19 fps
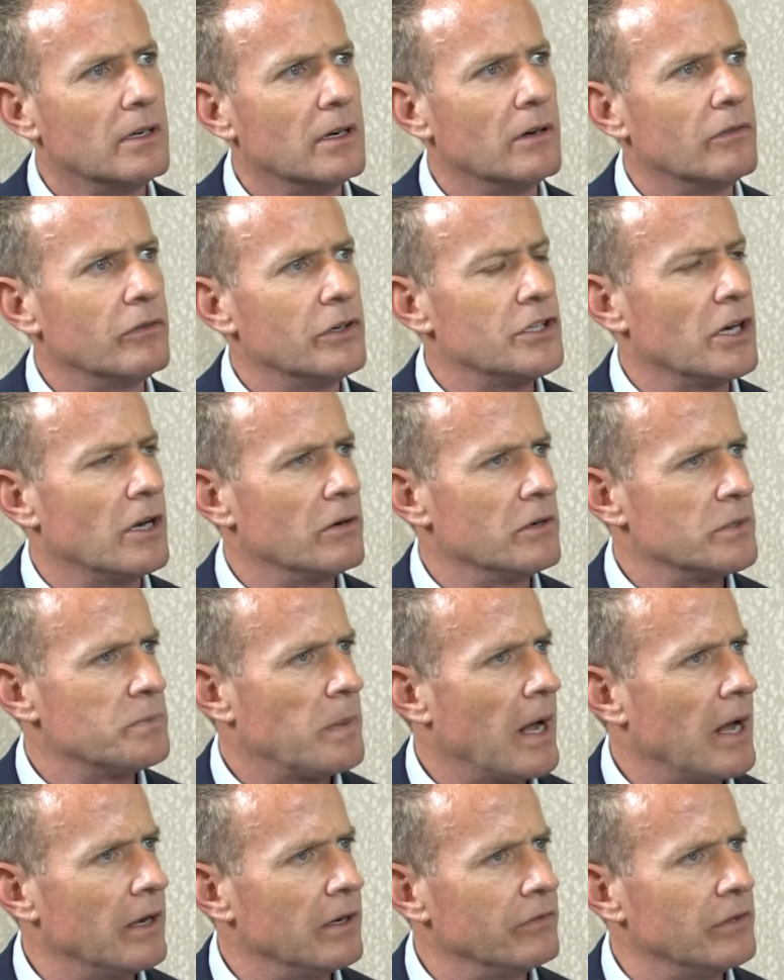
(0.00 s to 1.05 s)
of which I was
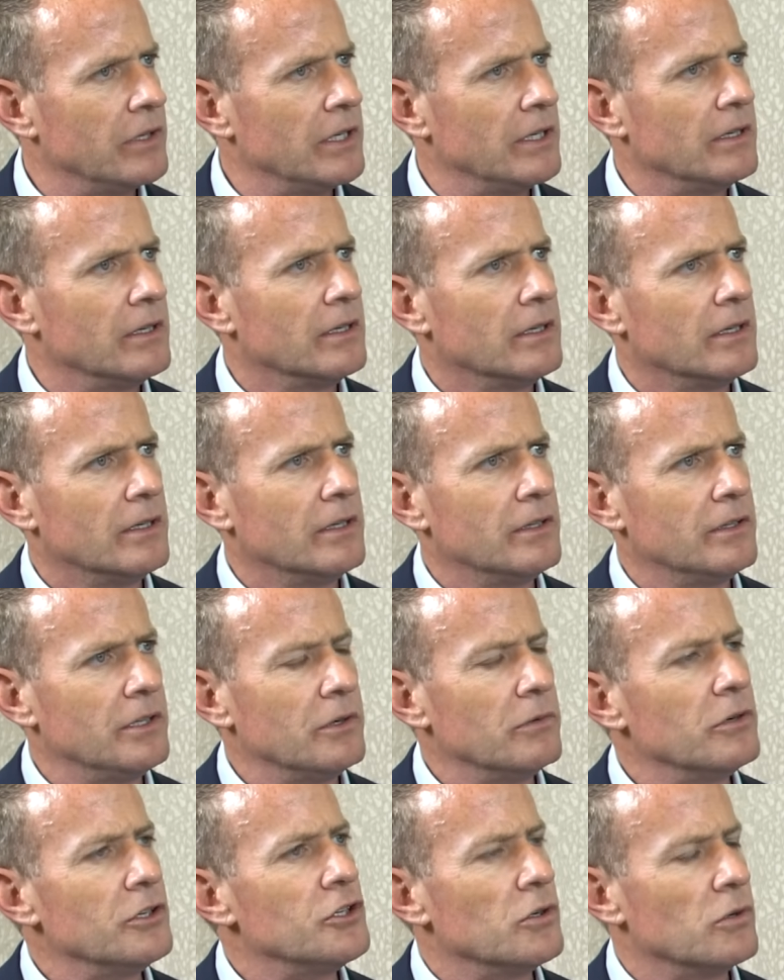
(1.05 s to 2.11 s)
part of the the
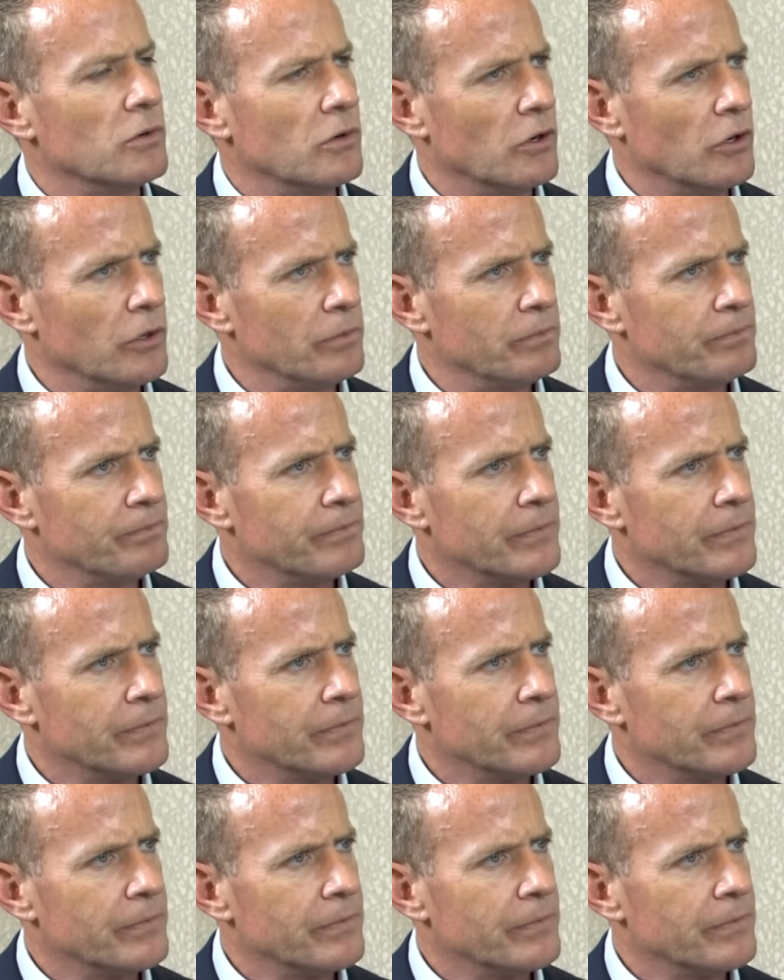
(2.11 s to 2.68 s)
original group.